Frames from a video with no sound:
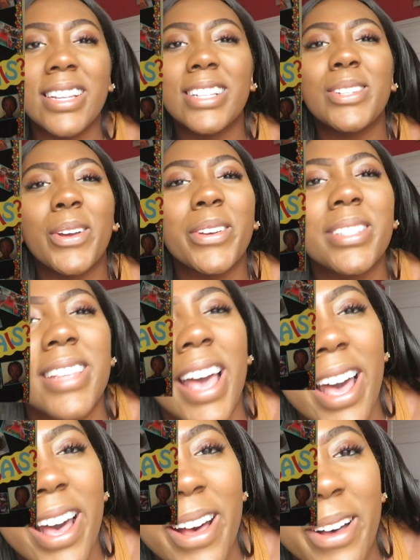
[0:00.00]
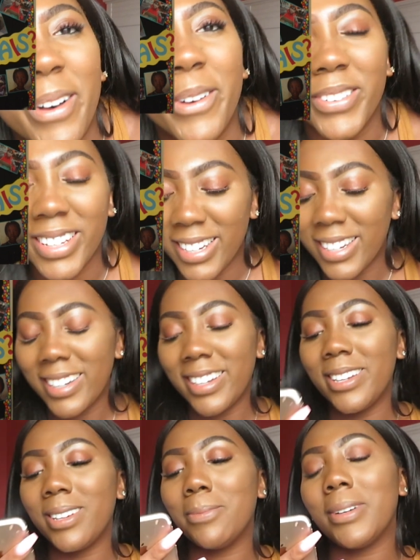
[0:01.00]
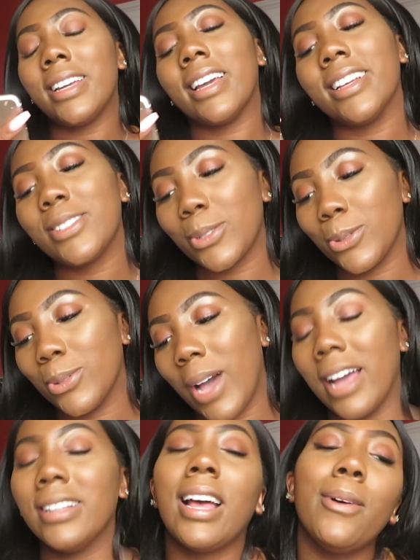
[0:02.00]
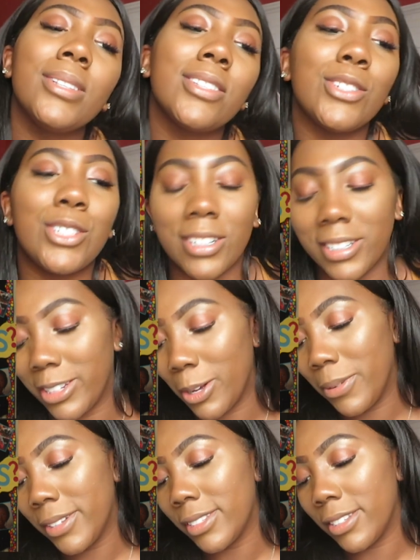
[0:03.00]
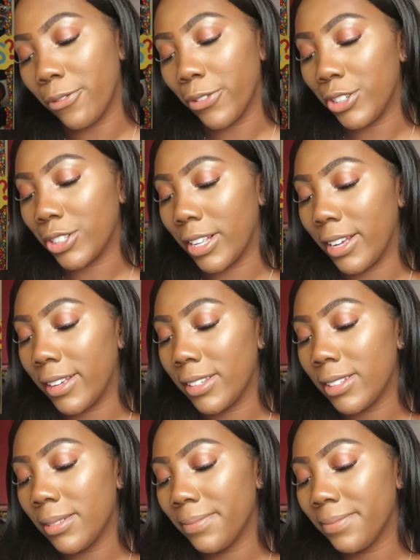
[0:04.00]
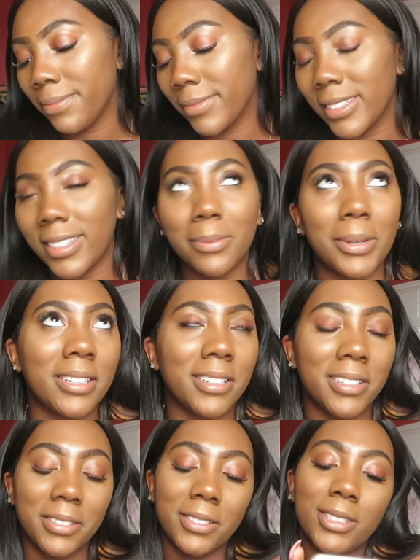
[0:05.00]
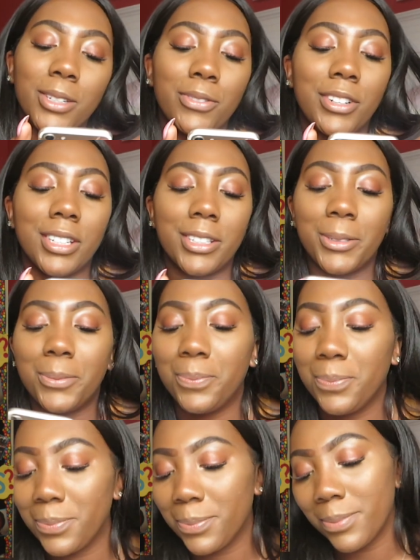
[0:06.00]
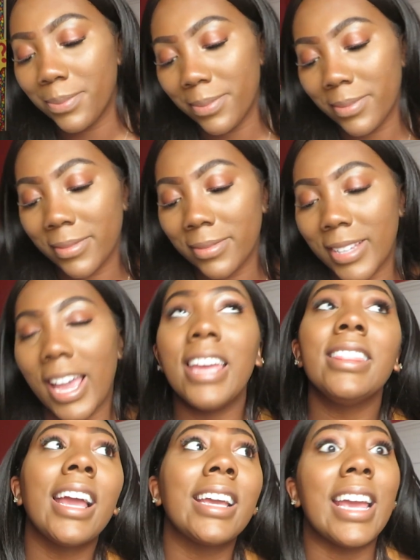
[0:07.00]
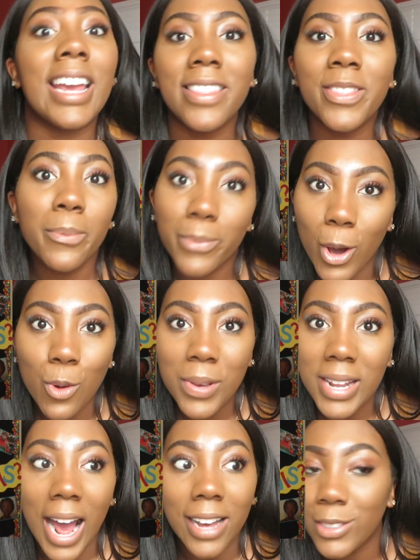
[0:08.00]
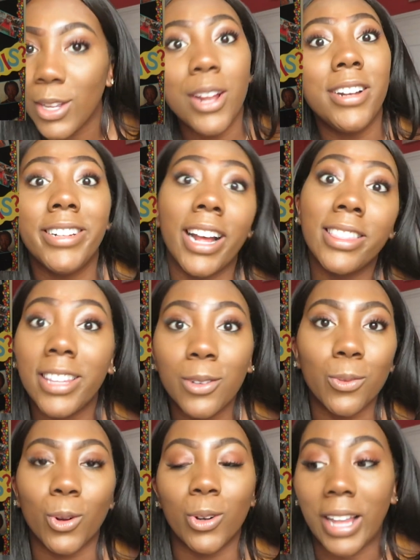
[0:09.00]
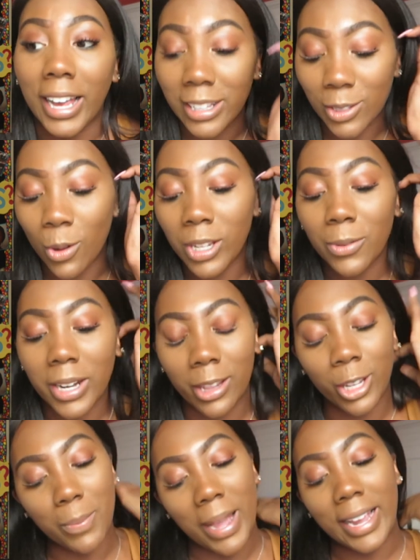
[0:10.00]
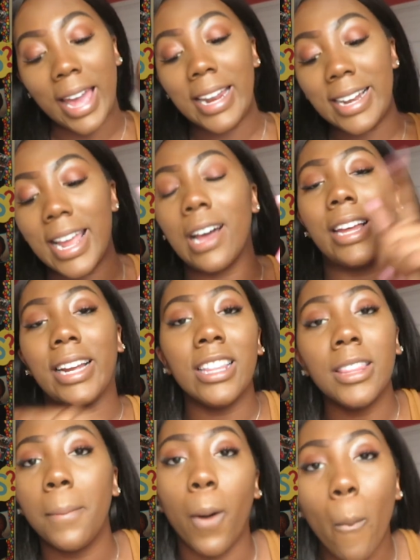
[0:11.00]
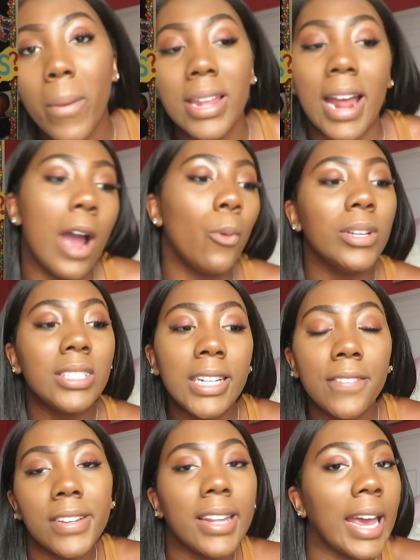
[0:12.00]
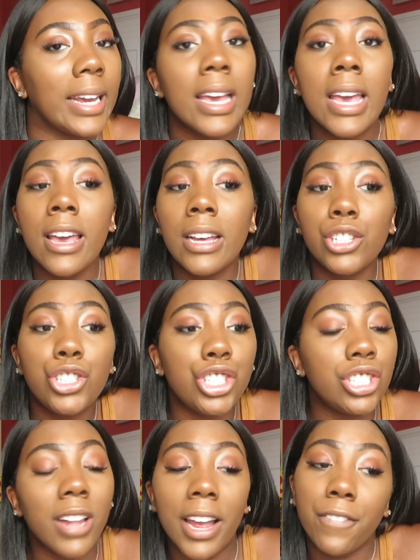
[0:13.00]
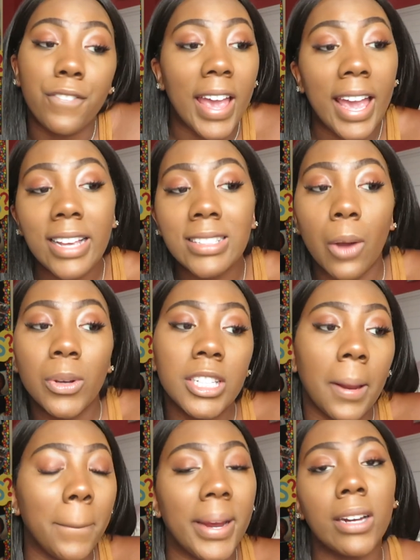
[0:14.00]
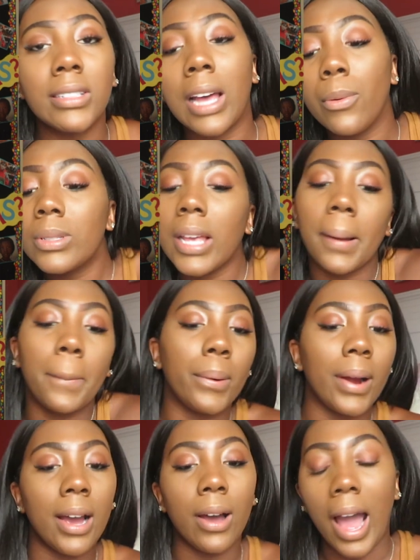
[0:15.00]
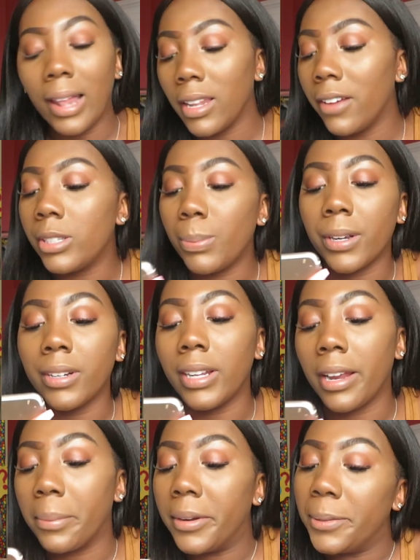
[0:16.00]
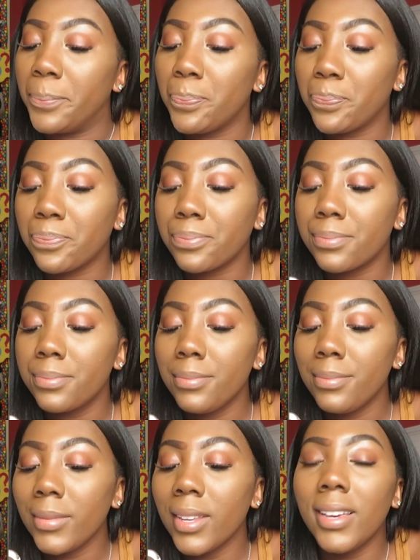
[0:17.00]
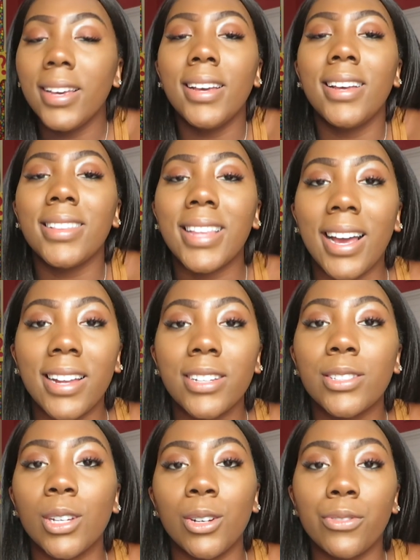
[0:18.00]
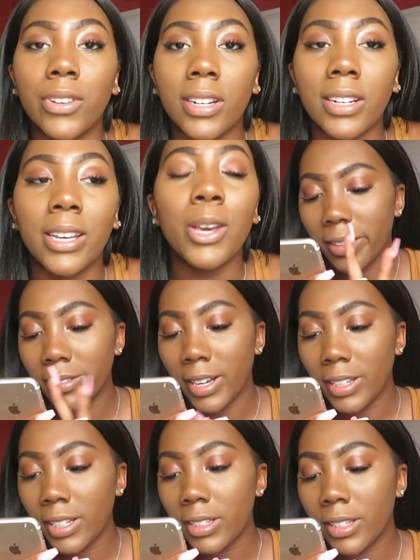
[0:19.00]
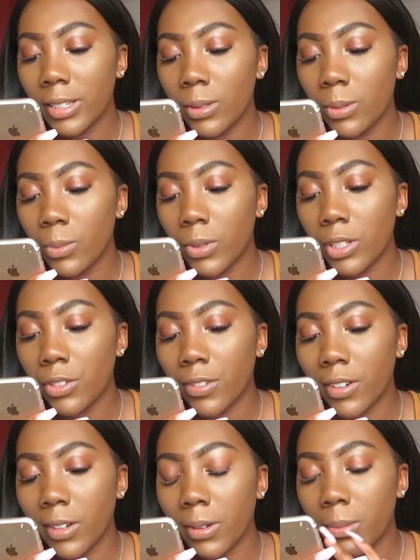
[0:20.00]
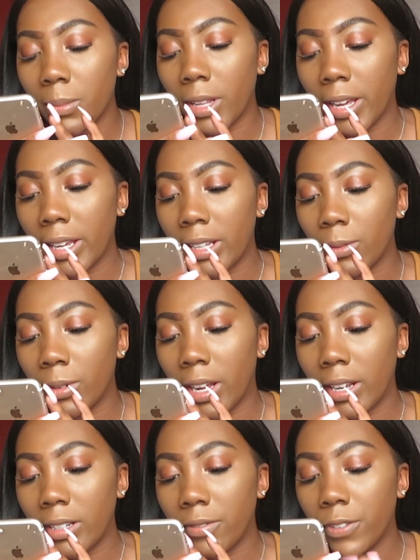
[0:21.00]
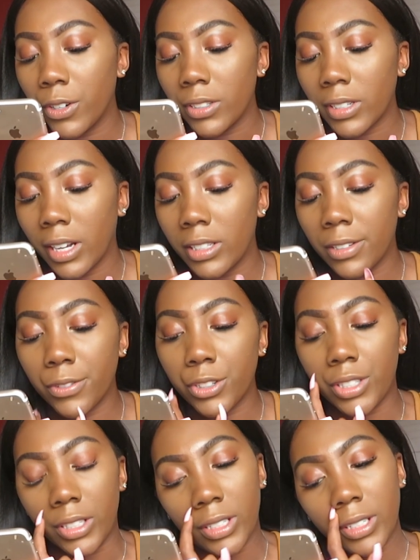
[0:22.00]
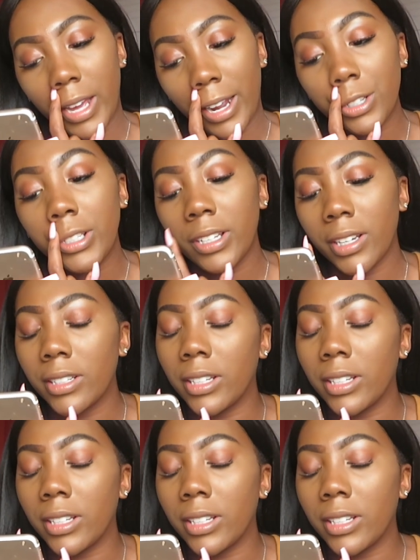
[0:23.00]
did it to yourself. But yeah, it's cool. I was still chilling, though, but this is in French class. Oh my God, it's so funny, though. And like, in the moment, I saw nothing wrong. Like, it's only when I look back at it now. Like, in the moment, I wasn't even like, phased. I wasn't embarrassed. I was like, proud. I love Spirit Day, but... that is so funny. Yeah, I think this one was from like when I first got to Virginia. Actually, yeah,